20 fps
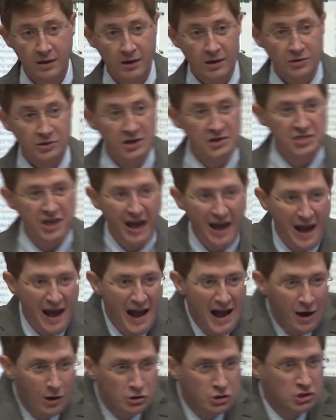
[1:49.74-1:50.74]
That the
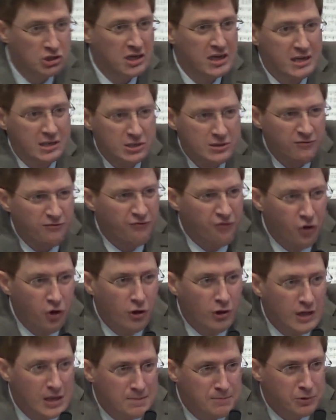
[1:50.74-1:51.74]
house is
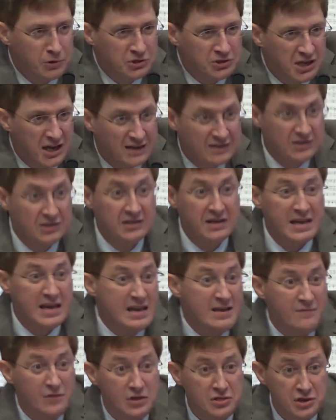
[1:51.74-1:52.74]
fully protected,
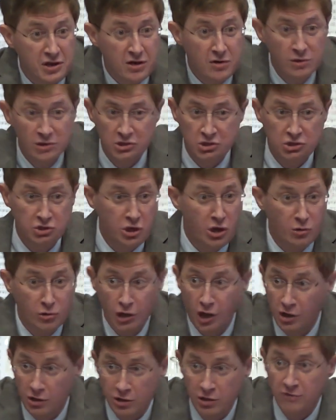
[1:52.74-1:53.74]
even though it's no
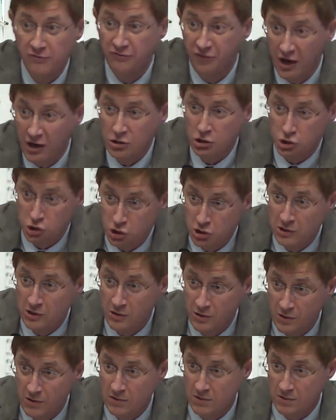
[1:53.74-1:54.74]
longer functional.